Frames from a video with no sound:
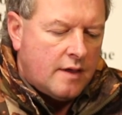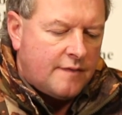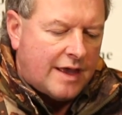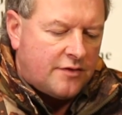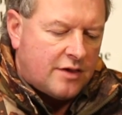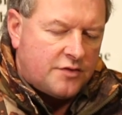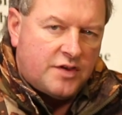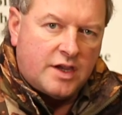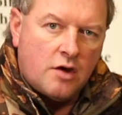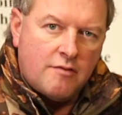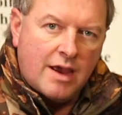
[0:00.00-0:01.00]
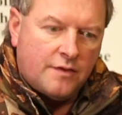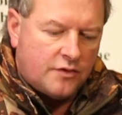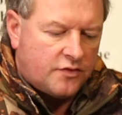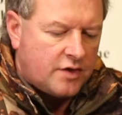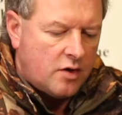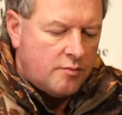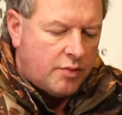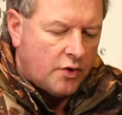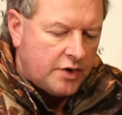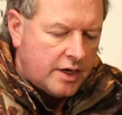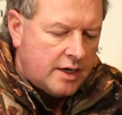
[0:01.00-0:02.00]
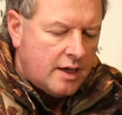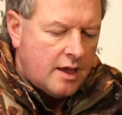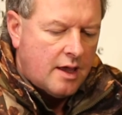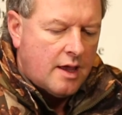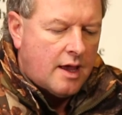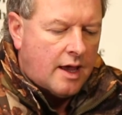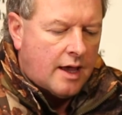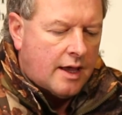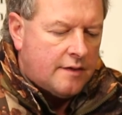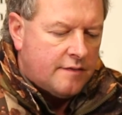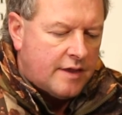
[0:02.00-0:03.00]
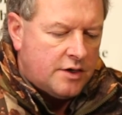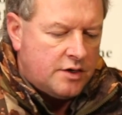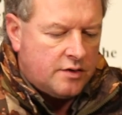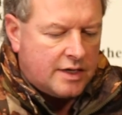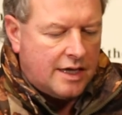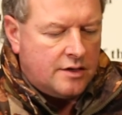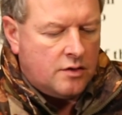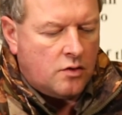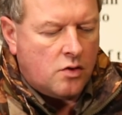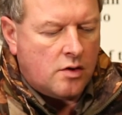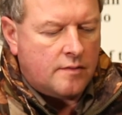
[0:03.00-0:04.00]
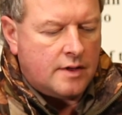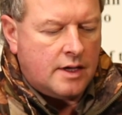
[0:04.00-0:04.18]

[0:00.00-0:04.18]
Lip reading: That's actually go around the scope body, and then you get your